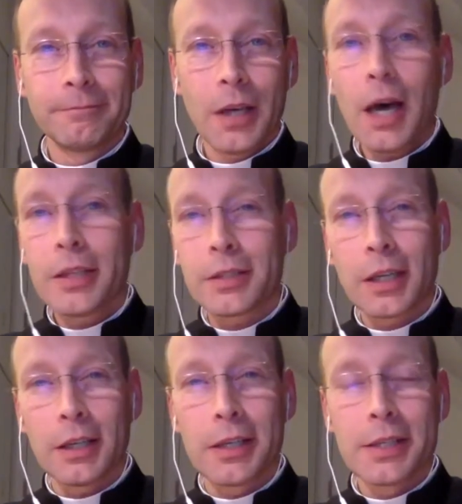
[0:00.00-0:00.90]
Other
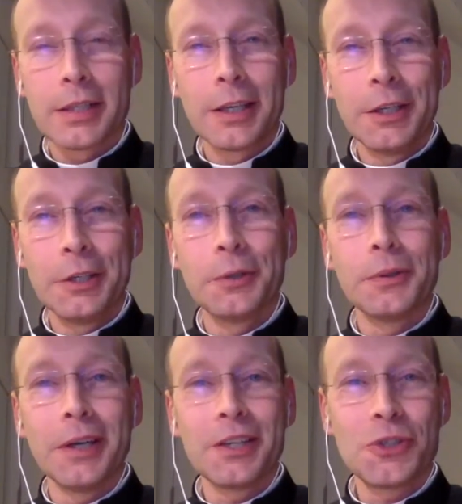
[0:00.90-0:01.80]
skills, you
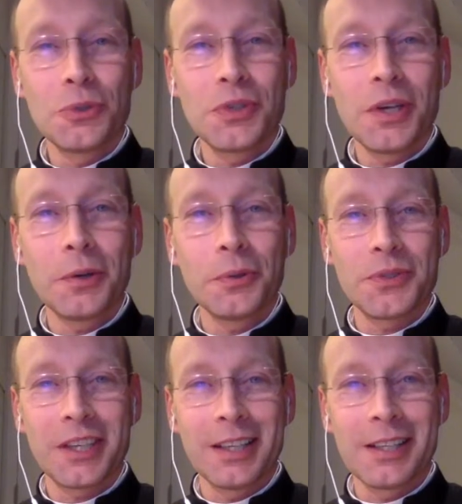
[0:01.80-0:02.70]
and I choose our own
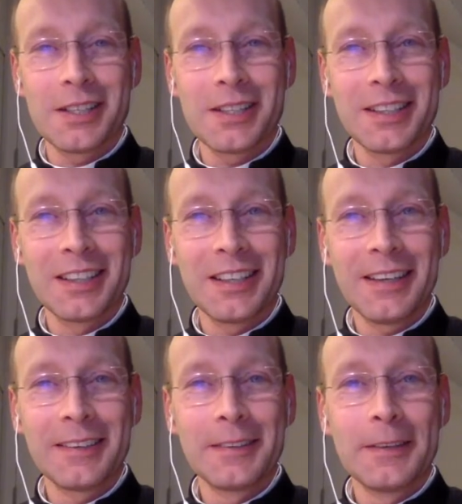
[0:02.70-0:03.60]
skills
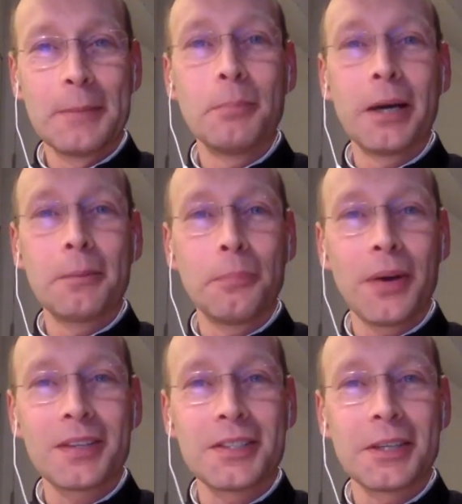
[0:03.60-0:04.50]
by
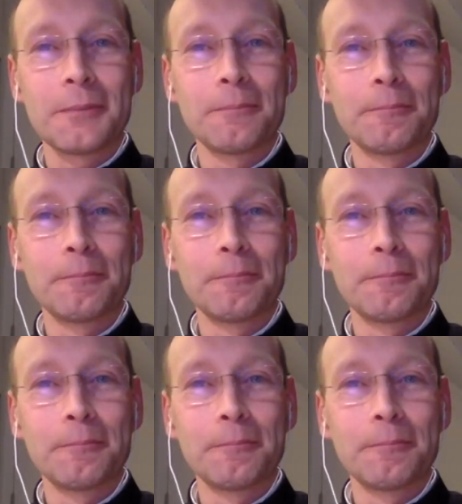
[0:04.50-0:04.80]
practicing.